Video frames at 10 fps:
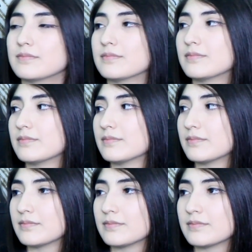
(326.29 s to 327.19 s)

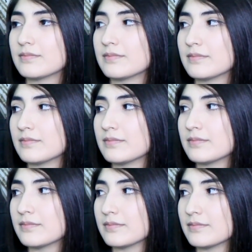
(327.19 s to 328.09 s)

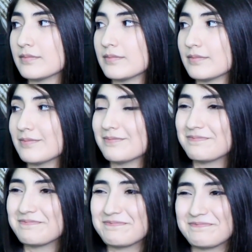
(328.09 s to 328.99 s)

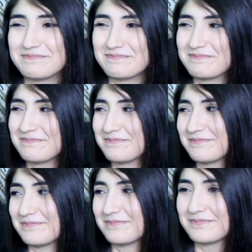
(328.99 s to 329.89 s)

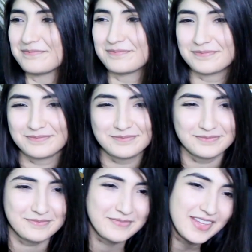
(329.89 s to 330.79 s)

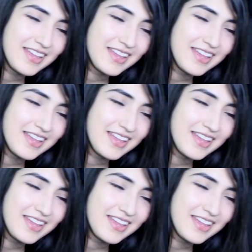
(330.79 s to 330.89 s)
(not speaking)